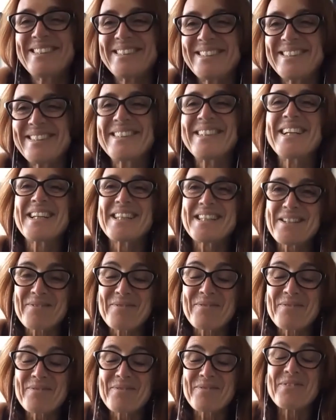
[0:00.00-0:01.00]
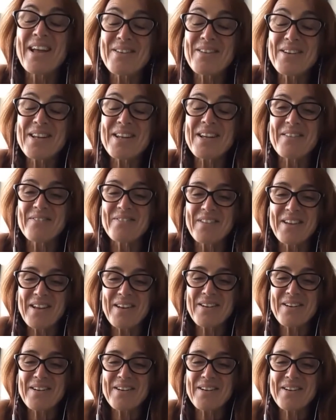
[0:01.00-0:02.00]
A good one. It's a
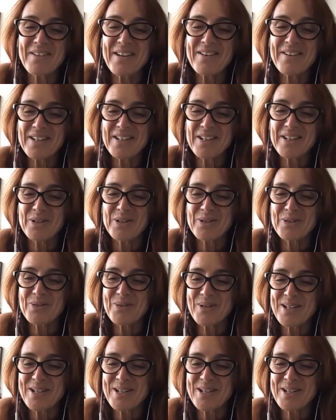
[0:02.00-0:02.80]
very, very good